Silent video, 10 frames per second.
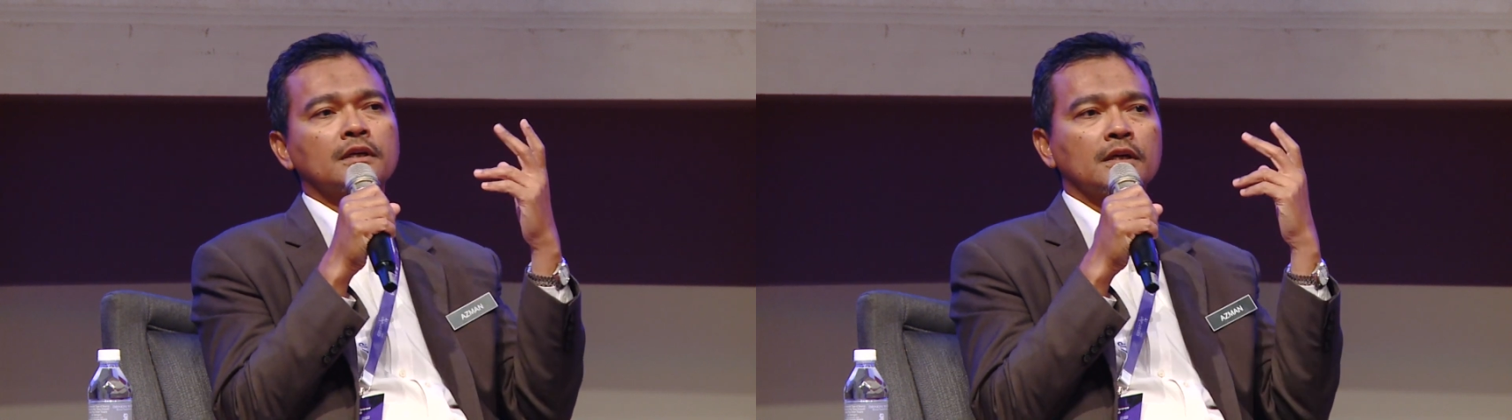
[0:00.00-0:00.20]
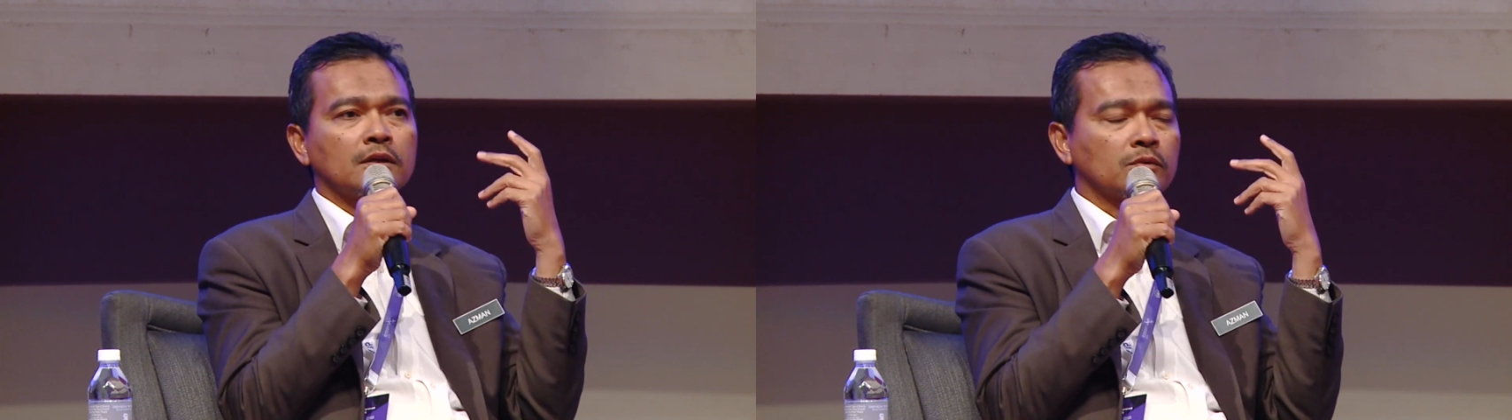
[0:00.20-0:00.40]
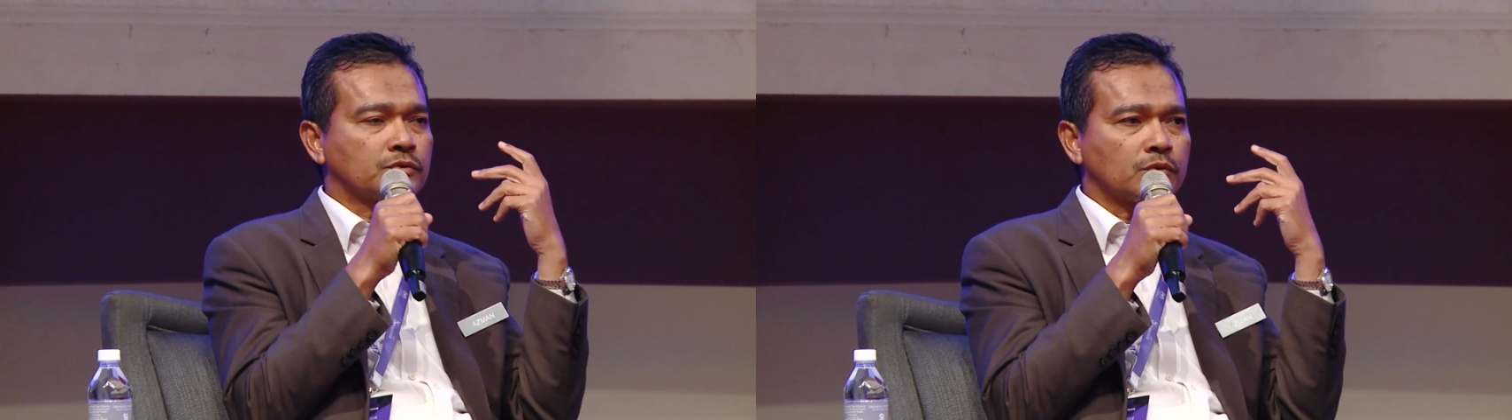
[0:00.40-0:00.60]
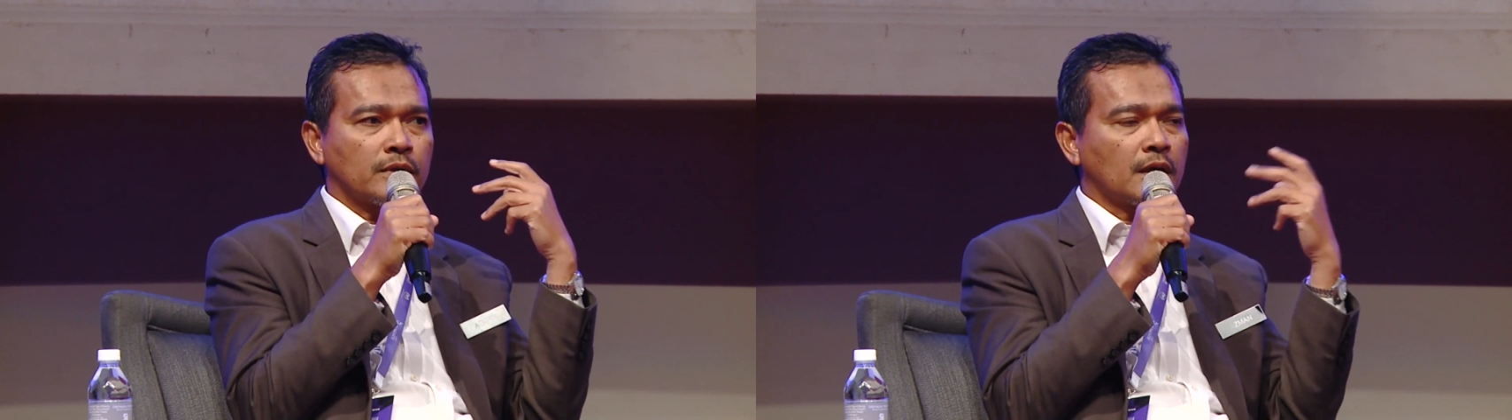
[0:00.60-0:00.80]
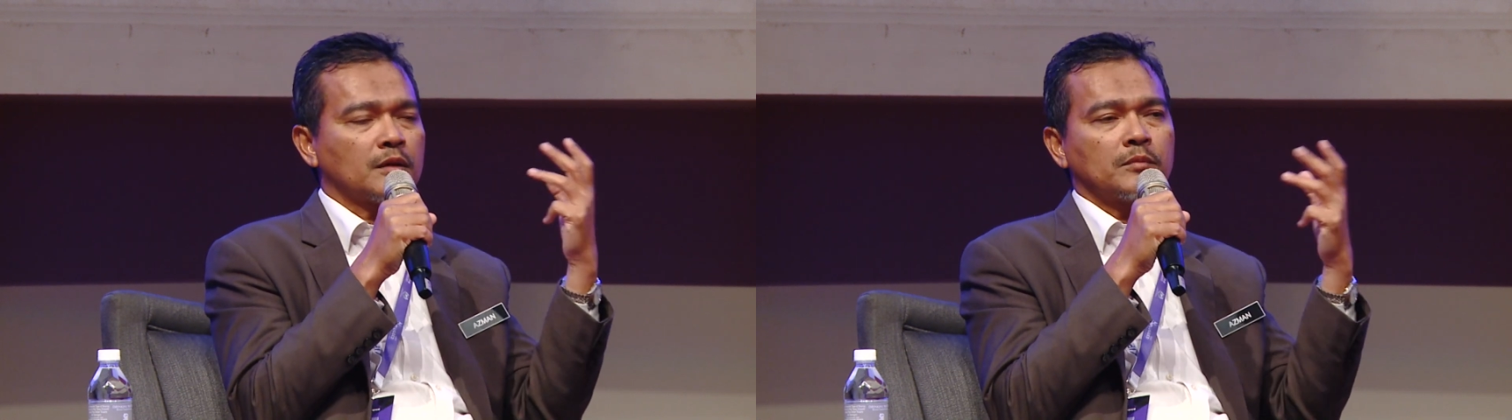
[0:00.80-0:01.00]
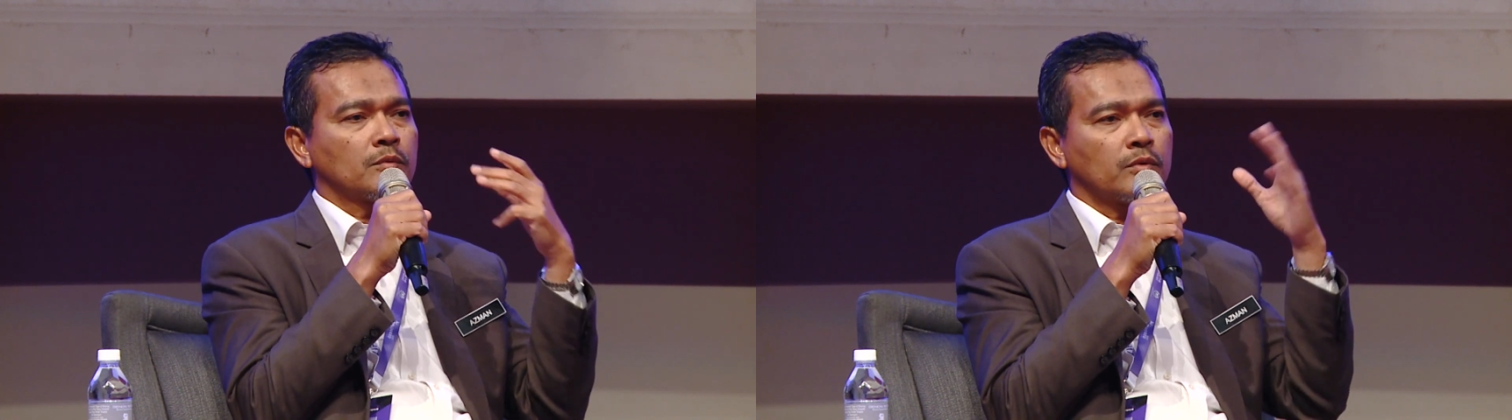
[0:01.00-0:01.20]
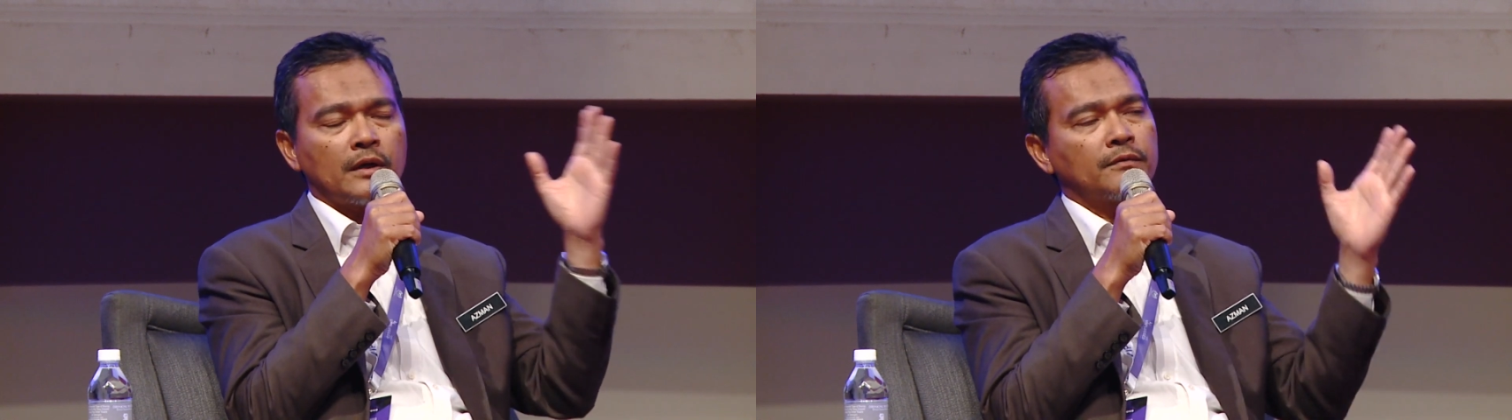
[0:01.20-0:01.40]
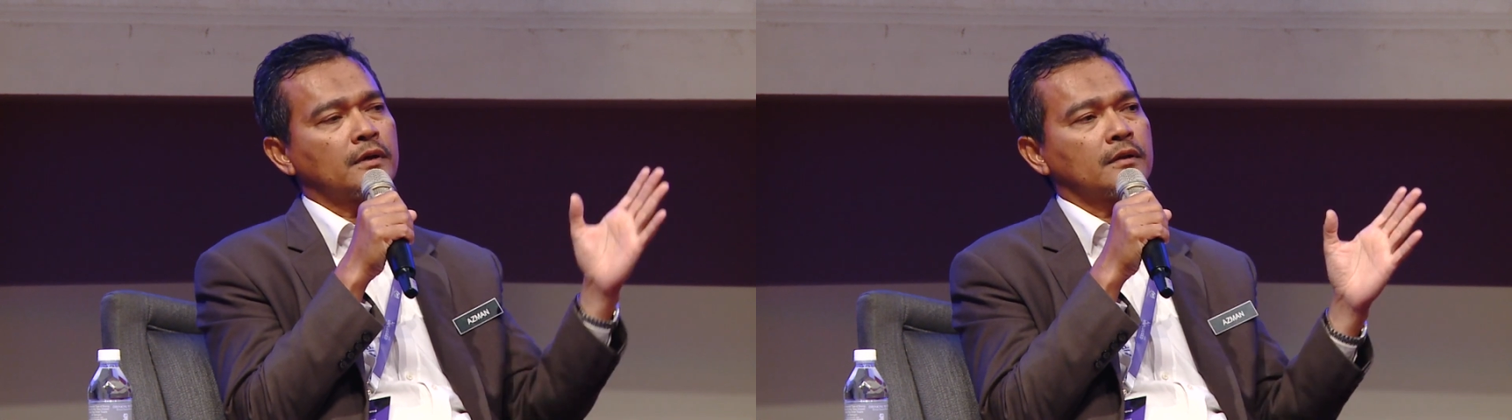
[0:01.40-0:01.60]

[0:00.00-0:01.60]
and also academy, whoever